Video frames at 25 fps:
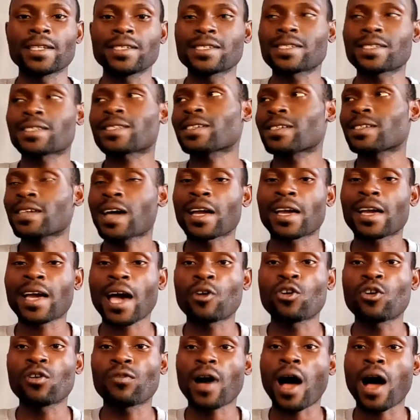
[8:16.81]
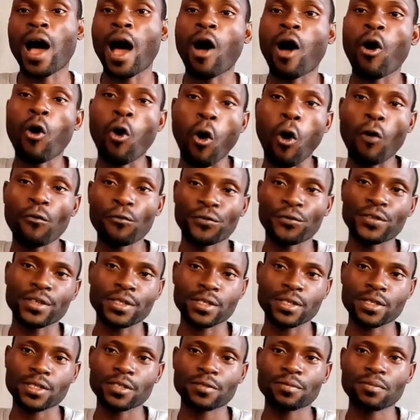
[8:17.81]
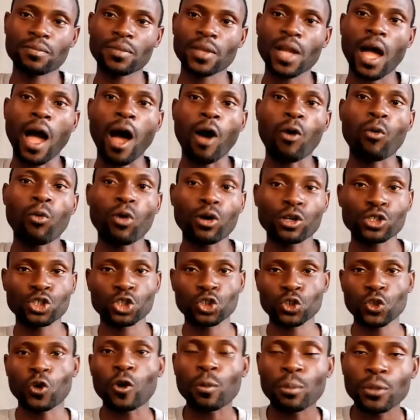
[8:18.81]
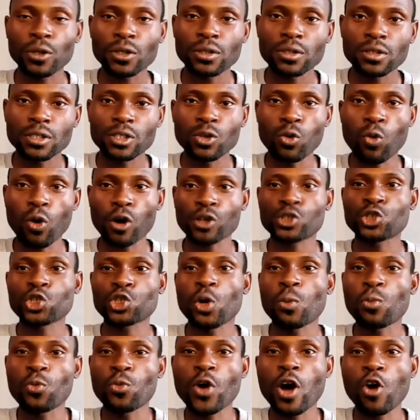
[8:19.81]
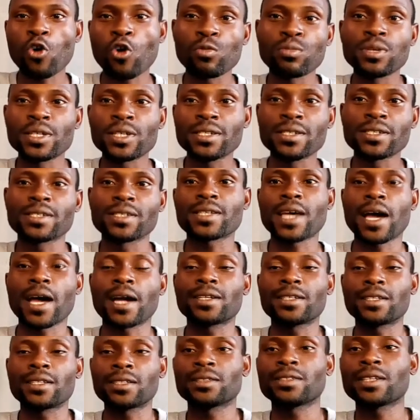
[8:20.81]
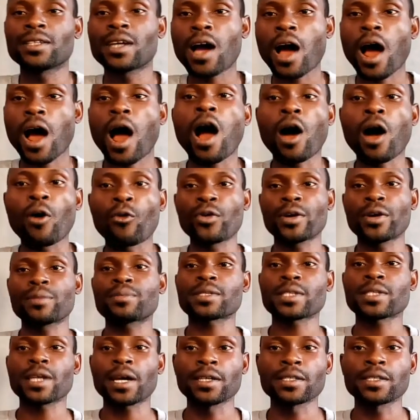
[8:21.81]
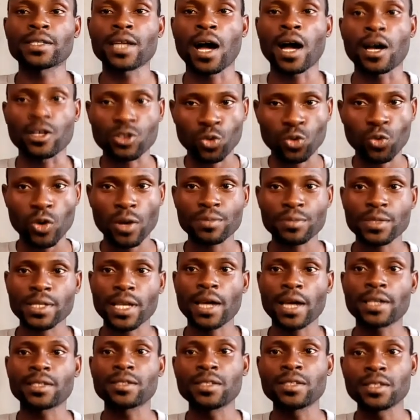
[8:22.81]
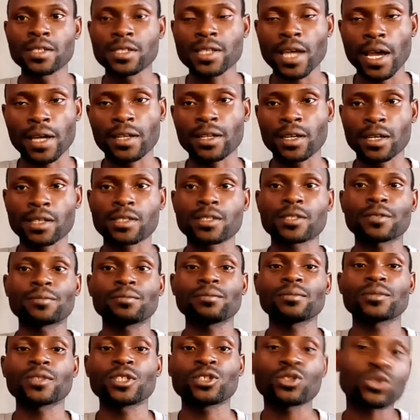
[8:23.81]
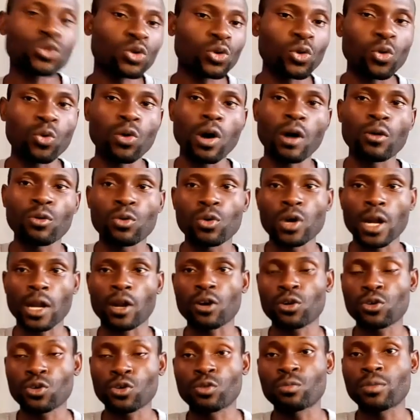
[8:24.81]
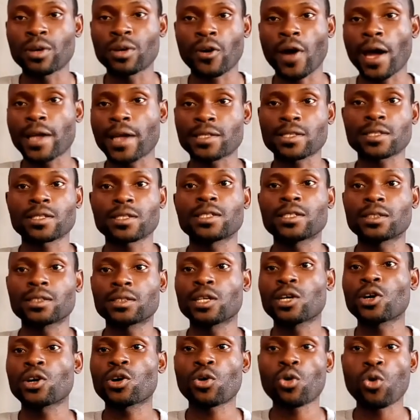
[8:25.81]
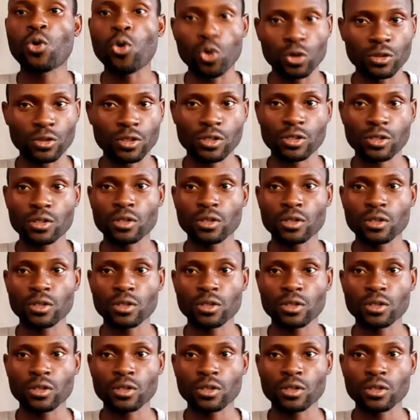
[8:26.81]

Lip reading: It's kind of our office, our workshop, the workshop where we'll be designing our website as website designers. So we're not going to be writing codes.